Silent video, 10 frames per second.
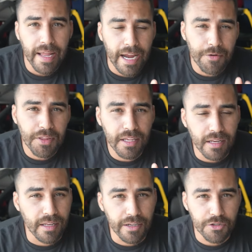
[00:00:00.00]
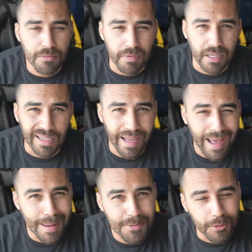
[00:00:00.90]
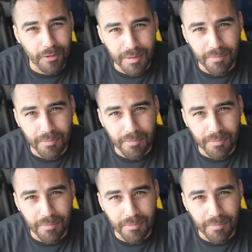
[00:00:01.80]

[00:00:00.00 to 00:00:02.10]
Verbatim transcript: everything needing to be absolutely